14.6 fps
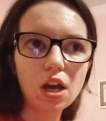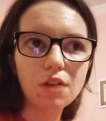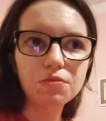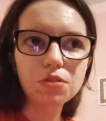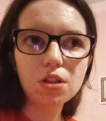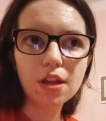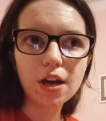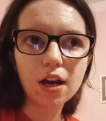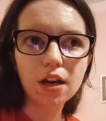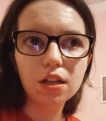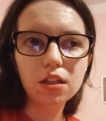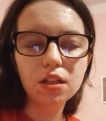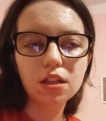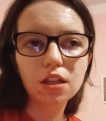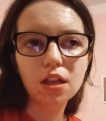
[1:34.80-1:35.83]
after
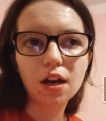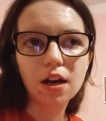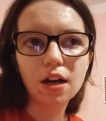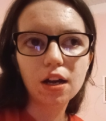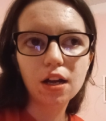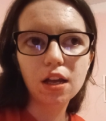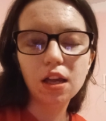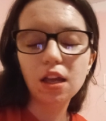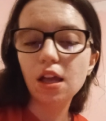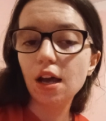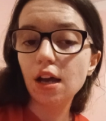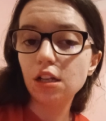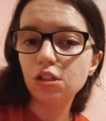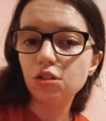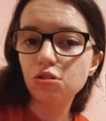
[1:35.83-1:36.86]
that, I
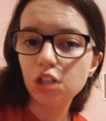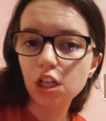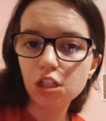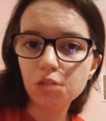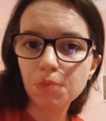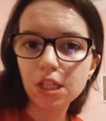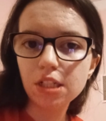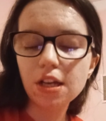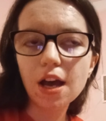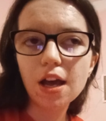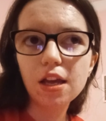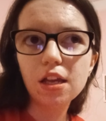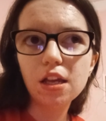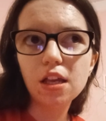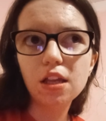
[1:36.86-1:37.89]
had to change my
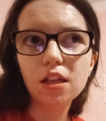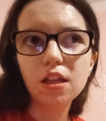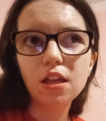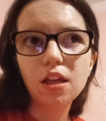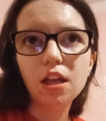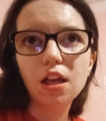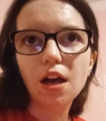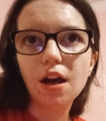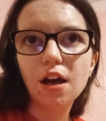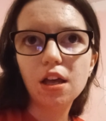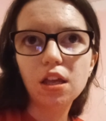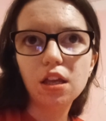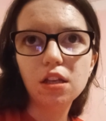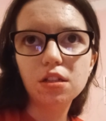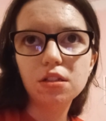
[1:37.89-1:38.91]
diet.
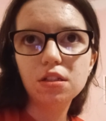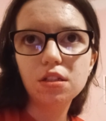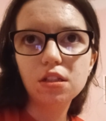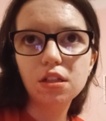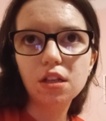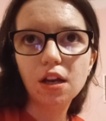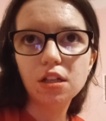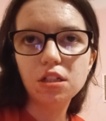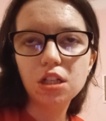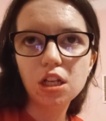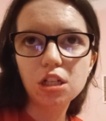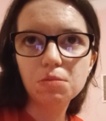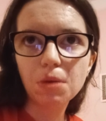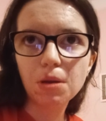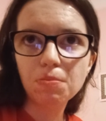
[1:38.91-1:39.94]
I
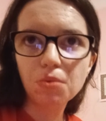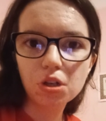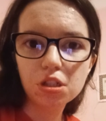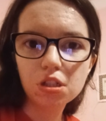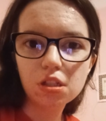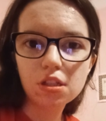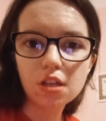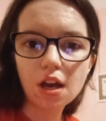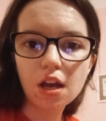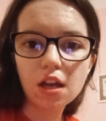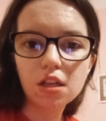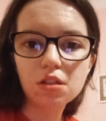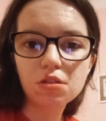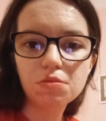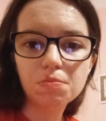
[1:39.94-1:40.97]
changed my portion
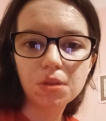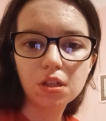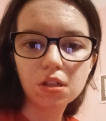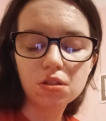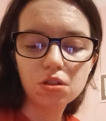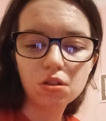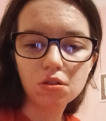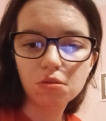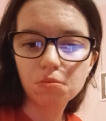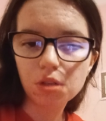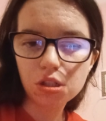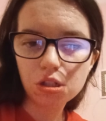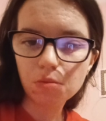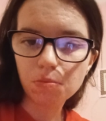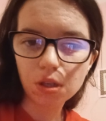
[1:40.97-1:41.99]
size because, my
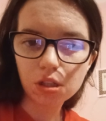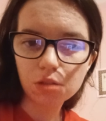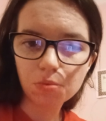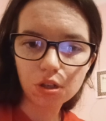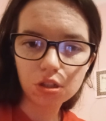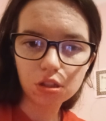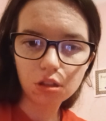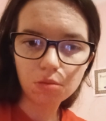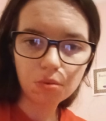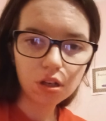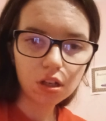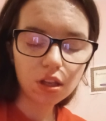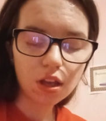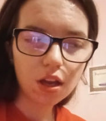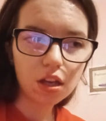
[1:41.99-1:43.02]
stomach is partially
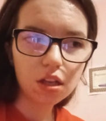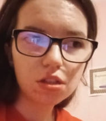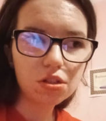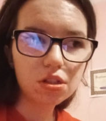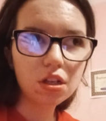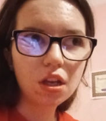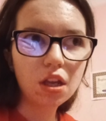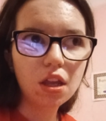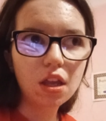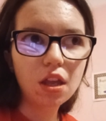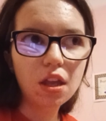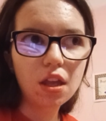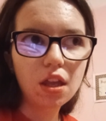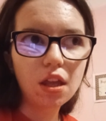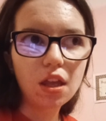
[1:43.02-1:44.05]
paralyzed.
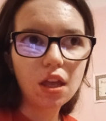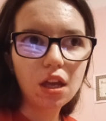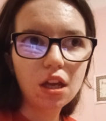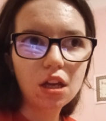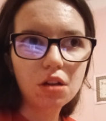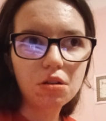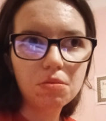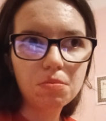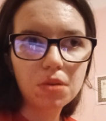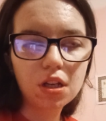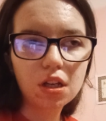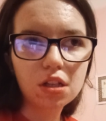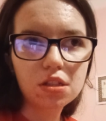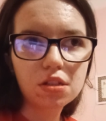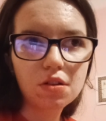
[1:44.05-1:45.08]
And
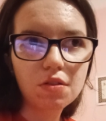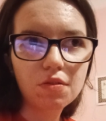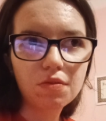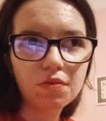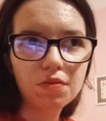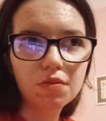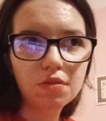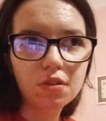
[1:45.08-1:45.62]
because of